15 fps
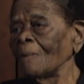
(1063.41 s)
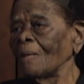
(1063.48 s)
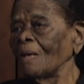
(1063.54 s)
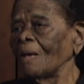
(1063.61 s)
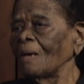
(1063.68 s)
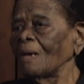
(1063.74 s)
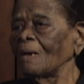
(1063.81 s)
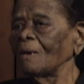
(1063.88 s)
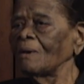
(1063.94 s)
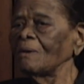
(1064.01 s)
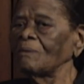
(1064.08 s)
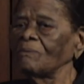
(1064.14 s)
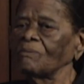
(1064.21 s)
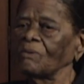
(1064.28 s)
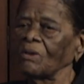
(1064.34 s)
and
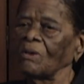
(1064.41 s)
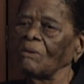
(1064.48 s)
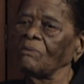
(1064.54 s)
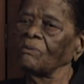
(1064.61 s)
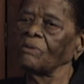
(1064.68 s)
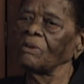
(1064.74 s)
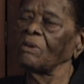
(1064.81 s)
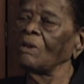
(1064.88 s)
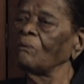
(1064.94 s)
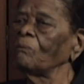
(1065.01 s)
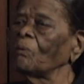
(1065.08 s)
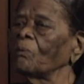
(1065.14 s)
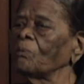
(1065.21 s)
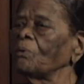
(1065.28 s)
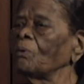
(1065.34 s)
she didn't
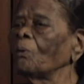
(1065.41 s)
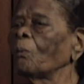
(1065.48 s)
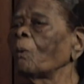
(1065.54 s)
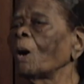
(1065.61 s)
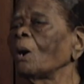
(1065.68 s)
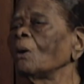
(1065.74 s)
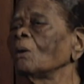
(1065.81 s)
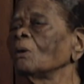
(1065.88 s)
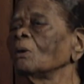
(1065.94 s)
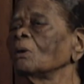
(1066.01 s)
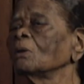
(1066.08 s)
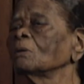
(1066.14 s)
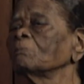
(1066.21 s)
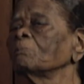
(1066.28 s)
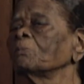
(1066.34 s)
know why her
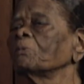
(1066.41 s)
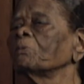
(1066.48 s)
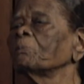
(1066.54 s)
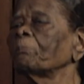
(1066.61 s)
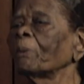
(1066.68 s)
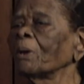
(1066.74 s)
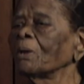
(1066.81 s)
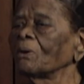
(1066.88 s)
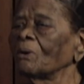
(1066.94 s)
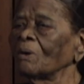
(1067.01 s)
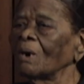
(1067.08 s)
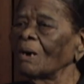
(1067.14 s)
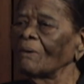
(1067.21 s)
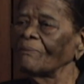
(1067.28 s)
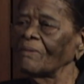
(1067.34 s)
husband would bring her out
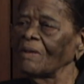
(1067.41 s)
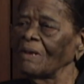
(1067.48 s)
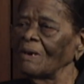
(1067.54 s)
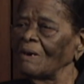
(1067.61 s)
there